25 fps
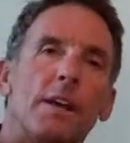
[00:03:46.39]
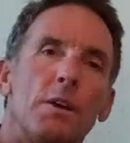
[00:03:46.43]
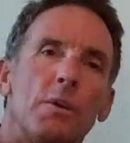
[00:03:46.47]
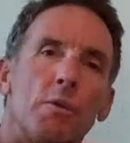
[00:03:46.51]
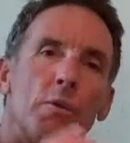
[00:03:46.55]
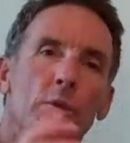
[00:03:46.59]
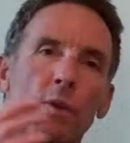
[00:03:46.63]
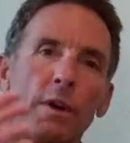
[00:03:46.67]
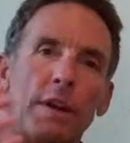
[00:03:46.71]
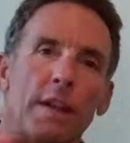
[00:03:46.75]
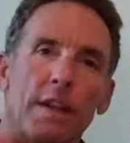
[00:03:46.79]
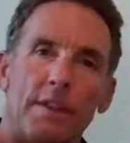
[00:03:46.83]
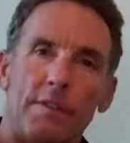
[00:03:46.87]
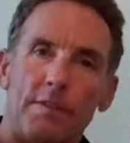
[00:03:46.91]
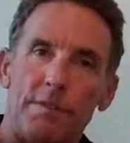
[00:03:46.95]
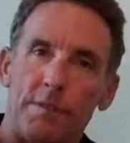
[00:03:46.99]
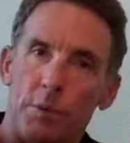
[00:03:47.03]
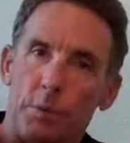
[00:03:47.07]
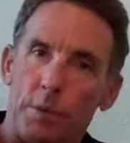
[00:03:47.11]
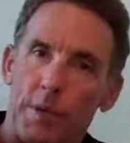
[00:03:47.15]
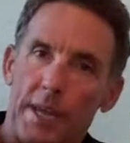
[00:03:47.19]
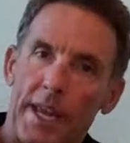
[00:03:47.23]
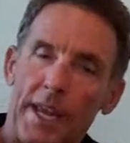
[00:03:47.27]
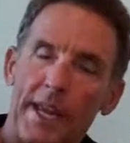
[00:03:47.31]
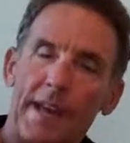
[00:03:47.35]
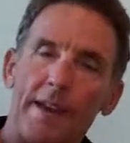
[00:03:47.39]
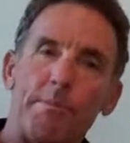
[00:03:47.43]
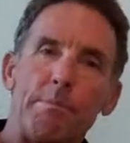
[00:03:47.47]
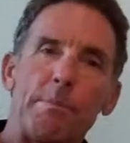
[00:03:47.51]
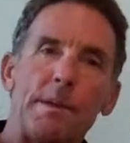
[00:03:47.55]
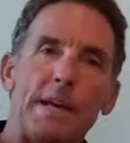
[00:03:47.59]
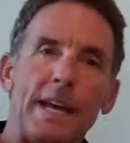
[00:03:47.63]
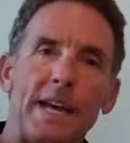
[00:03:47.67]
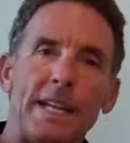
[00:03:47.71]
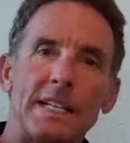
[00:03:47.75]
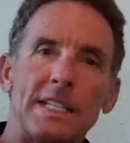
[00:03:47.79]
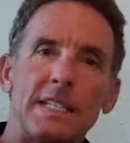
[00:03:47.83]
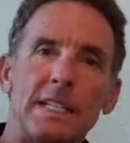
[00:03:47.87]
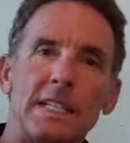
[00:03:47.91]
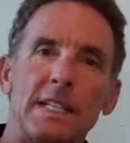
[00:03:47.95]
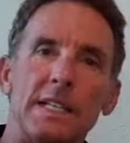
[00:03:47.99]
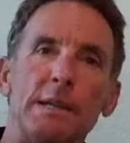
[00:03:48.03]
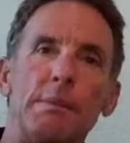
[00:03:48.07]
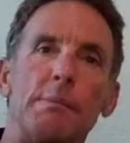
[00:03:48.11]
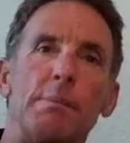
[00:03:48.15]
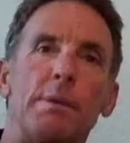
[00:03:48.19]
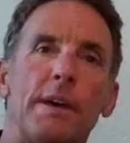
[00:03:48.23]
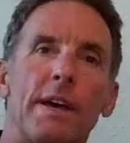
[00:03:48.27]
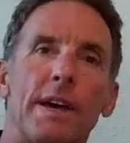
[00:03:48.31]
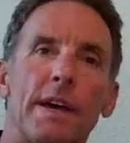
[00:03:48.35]
When we have bad
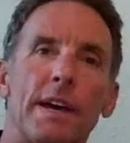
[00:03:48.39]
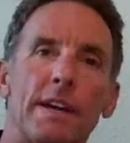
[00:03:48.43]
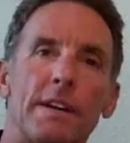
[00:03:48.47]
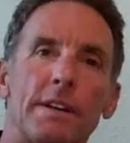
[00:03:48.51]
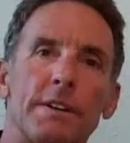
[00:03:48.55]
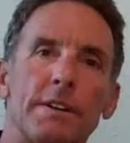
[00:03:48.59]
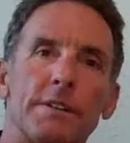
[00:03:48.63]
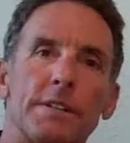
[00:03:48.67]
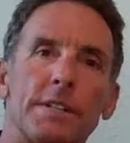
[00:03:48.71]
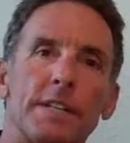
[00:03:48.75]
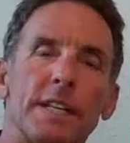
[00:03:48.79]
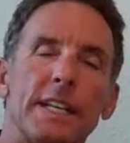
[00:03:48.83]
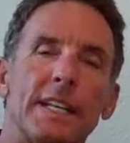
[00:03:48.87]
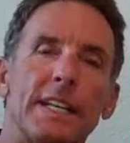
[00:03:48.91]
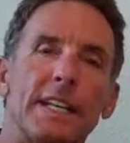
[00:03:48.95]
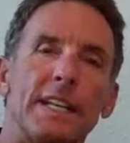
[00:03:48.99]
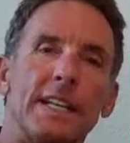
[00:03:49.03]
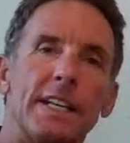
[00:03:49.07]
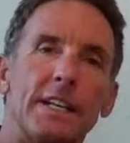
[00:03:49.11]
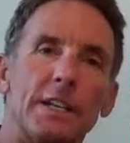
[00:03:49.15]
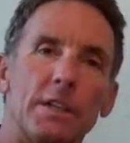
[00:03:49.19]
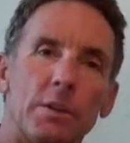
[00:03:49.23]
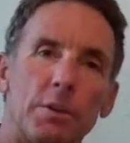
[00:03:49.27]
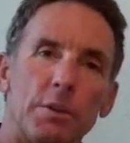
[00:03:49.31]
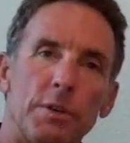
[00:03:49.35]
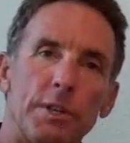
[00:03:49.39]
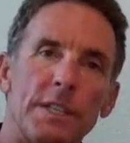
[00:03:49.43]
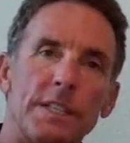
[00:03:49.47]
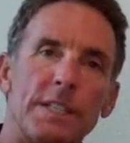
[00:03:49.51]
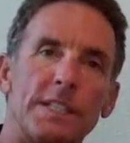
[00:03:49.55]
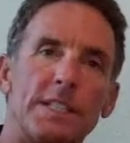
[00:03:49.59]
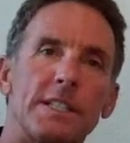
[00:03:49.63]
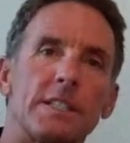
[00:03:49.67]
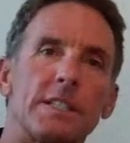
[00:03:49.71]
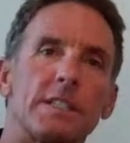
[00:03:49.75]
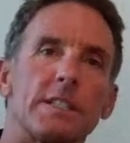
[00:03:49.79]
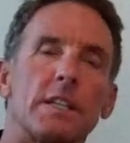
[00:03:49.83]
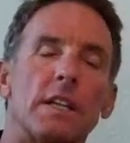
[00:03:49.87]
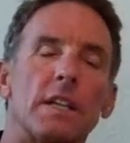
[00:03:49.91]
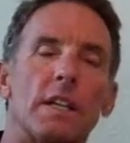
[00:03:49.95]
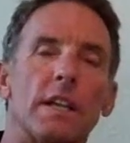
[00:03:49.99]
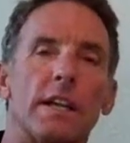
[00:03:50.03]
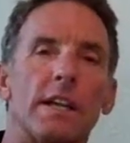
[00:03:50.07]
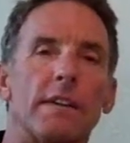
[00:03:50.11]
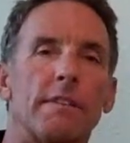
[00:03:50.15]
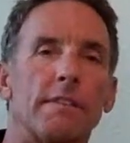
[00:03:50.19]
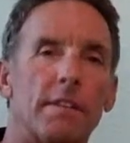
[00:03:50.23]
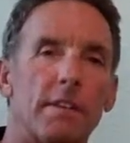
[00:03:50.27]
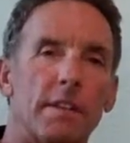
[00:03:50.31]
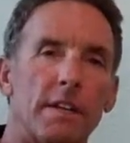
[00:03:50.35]
sleep patterns, it increases the
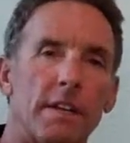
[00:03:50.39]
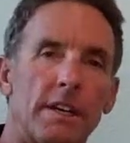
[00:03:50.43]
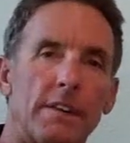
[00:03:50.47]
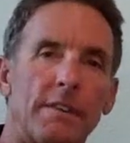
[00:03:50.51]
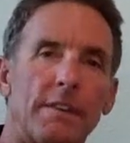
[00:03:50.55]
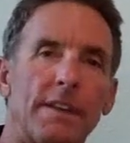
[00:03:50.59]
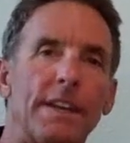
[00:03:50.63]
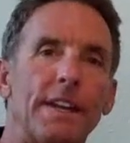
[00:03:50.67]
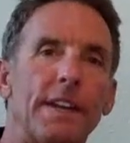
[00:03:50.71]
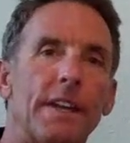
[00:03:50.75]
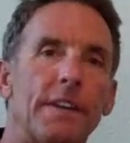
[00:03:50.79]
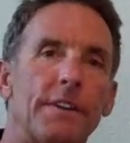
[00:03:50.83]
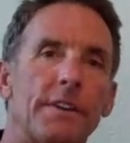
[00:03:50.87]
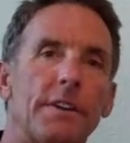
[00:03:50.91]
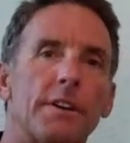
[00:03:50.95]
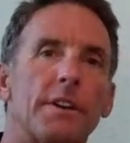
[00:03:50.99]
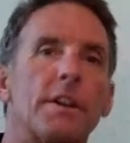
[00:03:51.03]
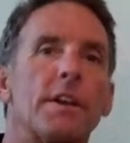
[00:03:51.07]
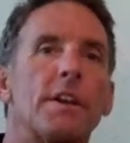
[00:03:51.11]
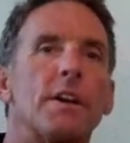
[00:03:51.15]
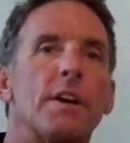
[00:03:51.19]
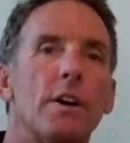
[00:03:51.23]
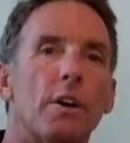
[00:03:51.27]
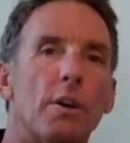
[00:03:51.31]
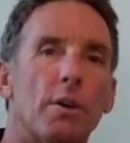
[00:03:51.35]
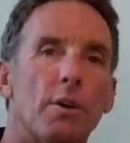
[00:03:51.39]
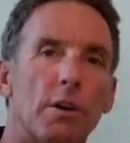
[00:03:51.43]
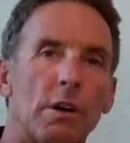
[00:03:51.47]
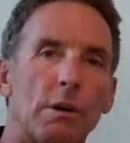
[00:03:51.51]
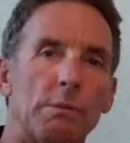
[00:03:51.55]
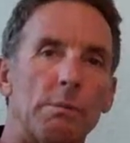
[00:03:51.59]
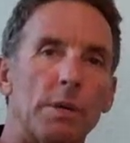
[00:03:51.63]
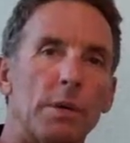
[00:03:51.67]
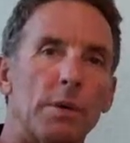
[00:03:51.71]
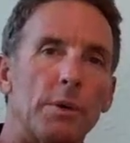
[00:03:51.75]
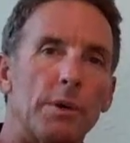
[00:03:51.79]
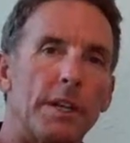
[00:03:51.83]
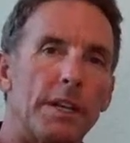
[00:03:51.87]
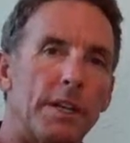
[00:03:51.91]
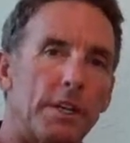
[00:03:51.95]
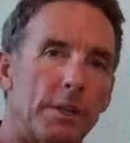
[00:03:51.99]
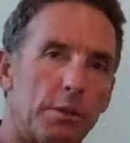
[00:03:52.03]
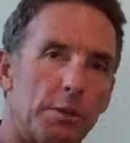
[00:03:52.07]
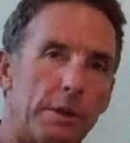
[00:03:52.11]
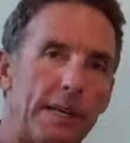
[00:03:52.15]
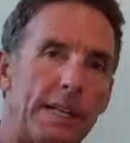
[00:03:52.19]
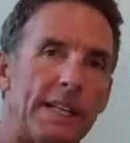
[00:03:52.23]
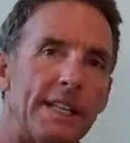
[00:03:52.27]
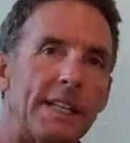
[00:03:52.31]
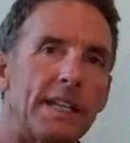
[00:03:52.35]
level of another hormone, and
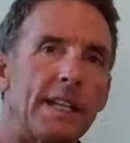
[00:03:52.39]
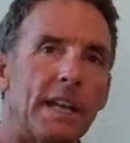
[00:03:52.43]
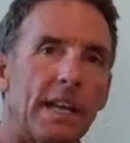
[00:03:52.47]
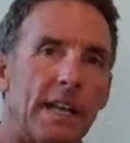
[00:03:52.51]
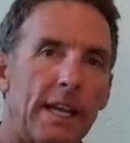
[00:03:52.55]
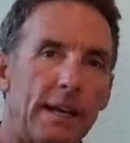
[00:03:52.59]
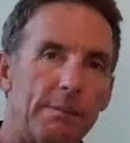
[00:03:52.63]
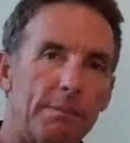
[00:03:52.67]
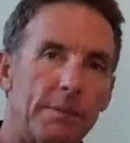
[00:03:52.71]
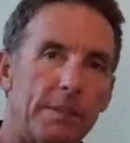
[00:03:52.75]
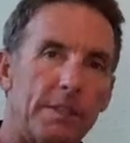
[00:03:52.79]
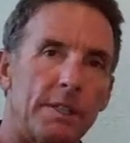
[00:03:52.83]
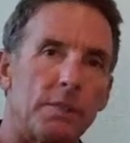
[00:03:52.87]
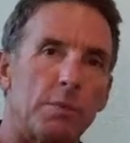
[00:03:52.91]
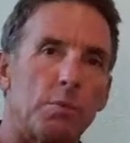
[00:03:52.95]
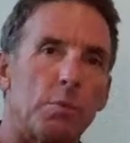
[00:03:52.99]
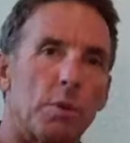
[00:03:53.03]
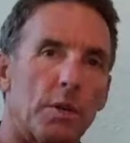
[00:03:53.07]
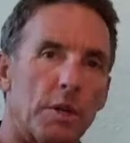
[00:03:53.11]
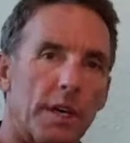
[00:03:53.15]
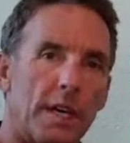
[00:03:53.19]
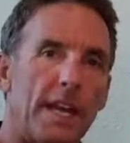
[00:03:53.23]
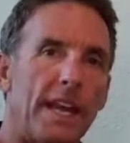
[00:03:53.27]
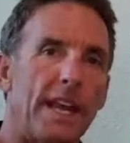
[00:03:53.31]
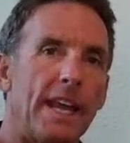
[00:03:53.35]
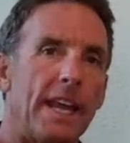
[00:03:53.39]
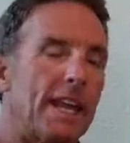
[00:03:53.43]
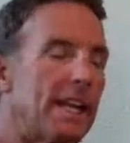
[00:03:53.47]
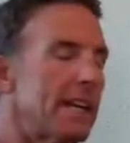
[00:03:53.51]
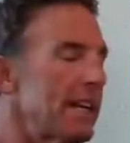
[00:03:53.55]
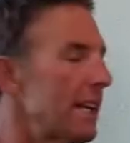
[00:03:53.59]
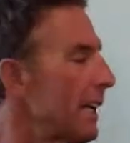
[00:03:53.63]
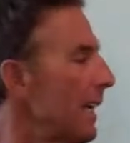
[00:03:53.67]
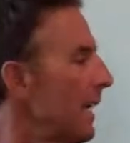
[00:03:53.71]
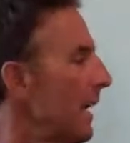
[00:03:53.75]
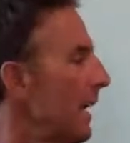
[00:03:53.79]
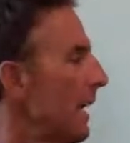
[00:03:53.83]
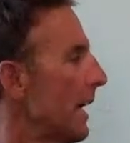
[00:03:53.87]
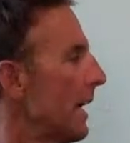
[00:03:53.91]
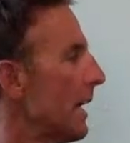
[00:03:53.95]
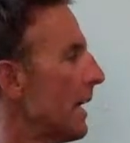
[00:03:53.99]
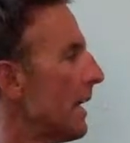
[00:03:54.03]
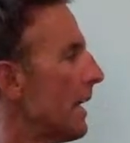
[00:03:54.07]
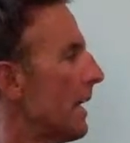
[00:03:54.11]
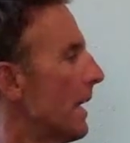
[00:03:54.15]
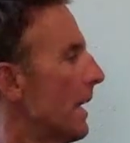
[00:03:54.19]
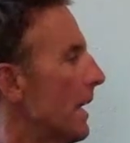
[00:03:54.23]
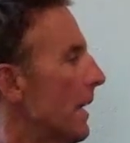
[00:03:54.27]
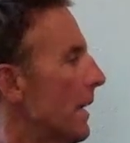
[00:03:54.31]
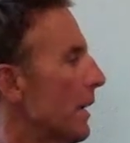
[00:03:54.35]
ghrelin and leptin work hand in hand.
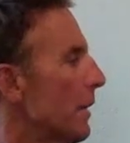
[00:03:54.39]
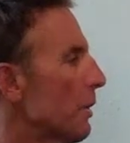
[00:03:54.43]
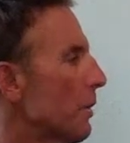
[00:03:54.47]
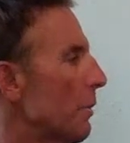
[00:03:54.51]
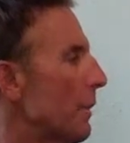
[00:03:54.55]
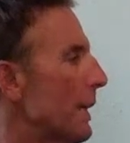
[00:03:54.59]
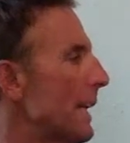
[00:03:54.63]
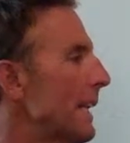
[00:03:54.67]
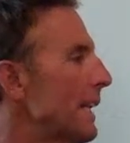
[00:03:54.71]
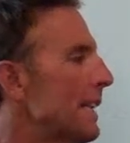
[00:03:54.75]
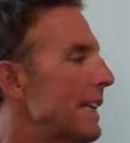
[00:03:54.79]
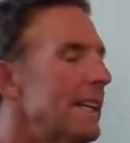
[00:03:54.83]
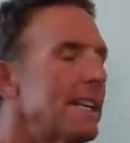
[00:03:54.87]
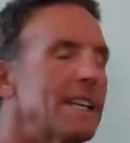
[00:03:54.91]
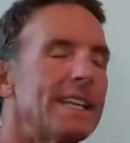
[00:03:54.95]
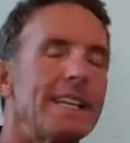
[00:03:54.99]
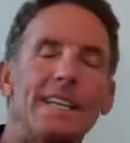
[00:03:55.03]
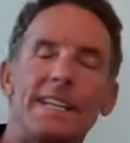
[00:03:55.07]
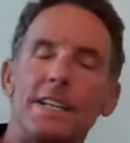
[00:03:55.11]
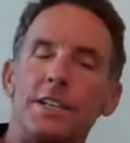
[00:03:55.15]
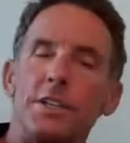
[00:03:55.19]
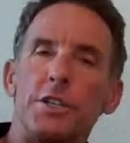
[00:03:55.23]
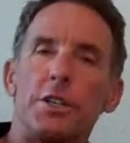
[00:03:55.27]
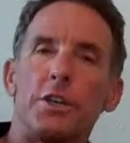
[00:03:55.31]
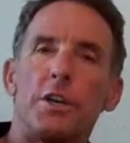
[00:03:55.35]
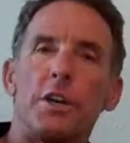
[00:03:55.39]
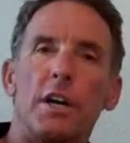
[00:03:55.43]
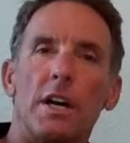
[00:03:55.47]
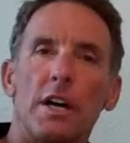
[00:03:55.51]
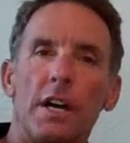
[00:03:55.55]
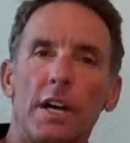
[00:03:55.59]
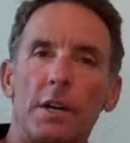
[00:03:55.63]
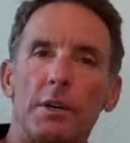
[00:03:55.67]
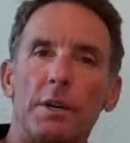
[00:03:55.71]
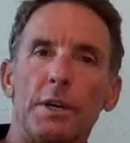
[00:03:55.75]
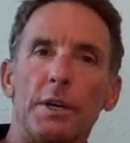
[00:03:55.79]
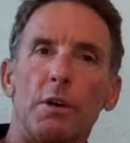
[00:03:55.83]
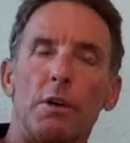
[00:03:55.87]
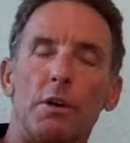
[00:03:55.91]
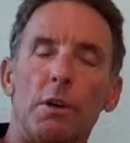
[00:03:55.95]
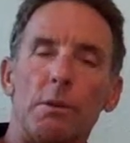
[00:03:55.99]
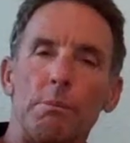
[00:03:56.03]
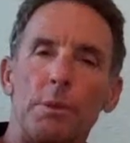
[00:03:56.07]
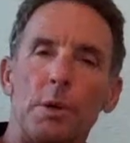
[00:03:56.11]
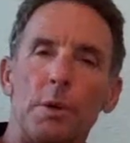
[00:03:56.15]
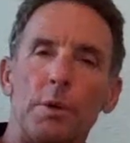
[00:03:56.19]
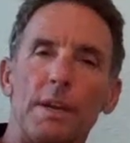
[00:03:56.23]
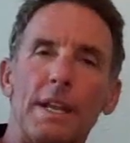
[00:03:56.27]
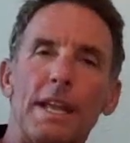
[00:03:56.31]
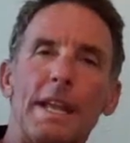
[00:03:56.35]
Ghrelin is your hungry
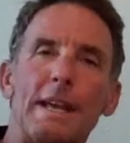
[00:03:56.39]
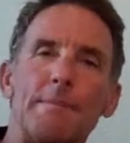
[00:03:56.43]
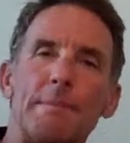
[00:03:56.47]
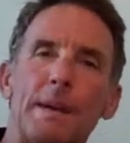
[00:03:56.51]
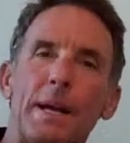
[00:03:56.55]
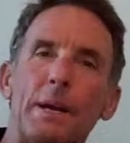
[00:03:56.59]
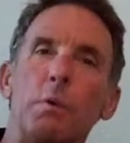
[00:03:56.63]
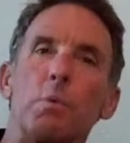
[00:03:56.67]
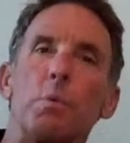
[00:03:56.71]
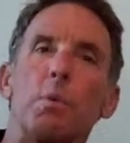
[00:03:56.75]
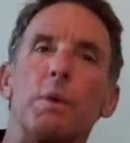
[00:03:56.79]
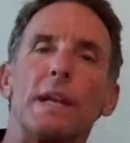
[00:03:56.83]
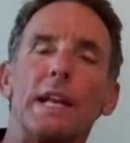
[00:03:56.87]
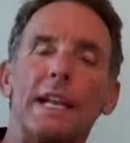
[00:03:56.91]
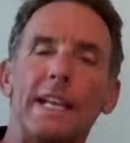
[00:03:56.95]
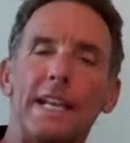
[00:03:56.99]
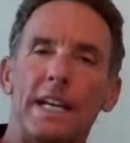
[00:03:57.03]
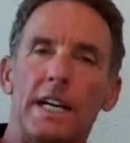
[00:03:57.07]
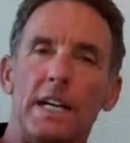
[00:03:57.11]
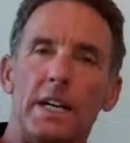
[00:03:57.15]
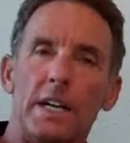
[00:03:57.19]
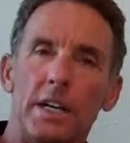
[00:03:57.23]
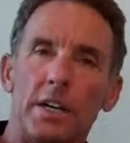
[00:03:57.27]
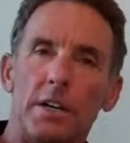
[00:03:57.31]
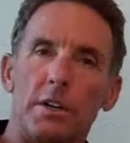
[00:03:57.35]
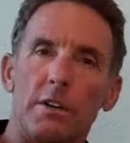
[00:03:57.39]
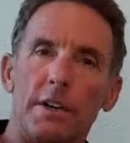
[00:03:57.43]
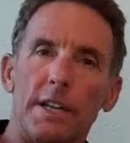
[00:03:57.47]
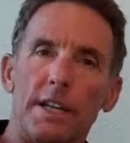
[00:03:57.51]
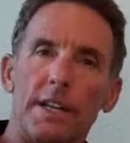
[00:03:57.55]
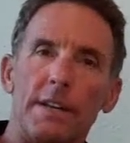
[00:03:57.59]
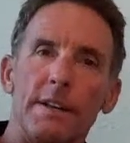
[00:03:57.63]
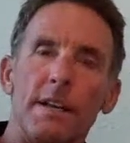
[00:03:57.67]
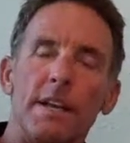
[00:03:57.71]
hormone. Am I really hungry?